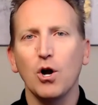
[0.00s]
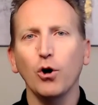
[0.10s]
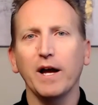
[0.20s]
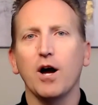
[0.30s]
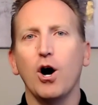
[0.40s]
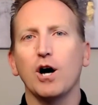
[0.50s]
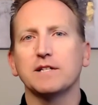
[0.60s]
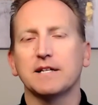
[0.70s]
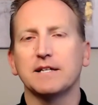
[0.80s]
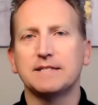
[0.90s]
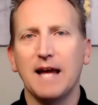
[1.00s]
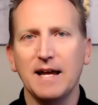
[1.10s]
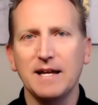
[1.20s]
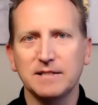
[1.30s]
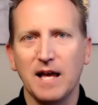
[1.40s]
Okay, on
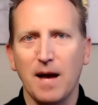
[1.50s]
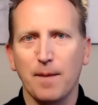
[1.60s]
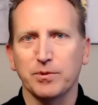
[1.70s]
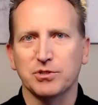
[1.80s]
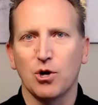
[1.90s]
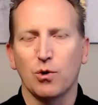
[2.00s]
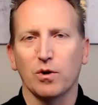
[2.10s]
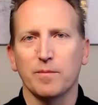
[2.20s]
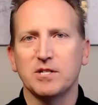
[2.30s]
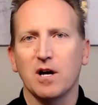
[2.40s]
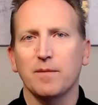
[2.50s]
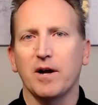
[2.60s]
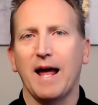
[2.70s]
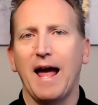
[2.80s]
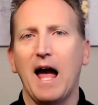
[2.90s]
today's episode, we're going to be talking
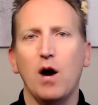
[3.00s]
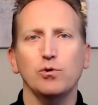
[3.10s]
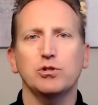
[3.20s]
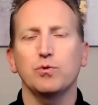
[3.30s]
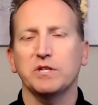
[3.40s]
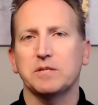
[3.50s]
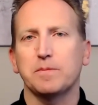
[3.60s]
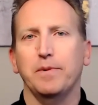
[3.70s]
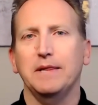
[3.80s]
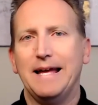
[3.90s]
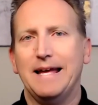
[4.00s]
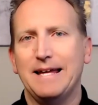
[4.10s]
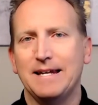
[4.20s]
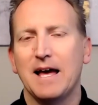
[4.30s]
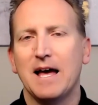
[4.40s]
about how to
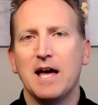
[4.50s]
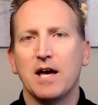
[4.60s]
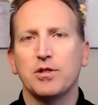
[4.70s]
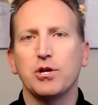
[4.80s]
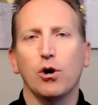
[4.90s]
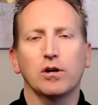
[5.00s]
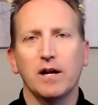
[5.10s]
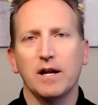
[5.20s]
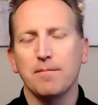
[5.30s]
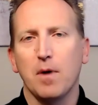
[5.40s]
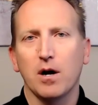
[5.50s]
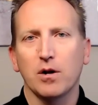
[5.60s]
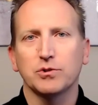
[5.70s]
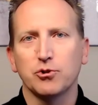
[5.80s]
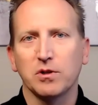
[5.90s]
explain the RIA
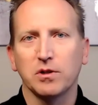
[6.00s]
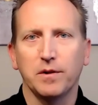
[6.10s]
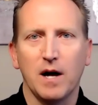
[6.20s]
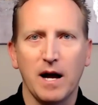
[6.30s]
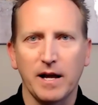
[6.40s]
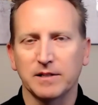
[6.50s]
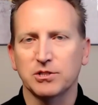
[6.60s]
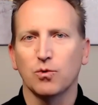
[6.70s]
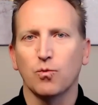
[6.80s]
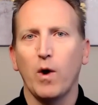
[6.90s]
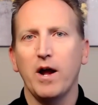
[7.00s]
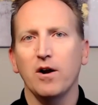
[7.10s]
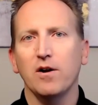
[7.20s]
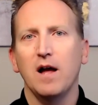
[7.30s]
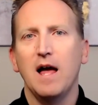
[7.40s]
model to clients. So
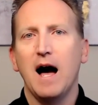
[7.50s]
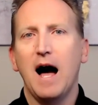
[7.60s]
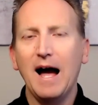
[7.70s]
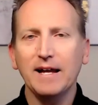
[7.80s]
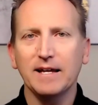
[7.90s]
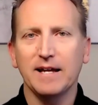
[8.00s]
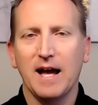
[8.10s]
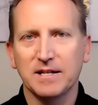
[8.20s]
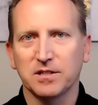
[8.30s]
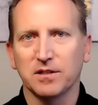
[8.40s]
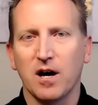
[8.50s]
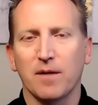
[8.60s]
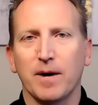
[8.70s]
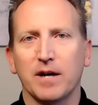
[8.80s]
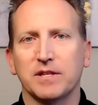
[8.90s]
where I get asked a lot
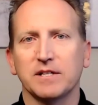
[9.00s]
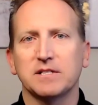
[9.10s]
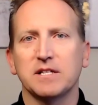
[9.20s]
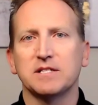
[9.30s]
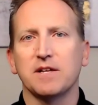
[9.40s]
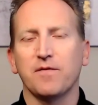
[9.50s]
about this is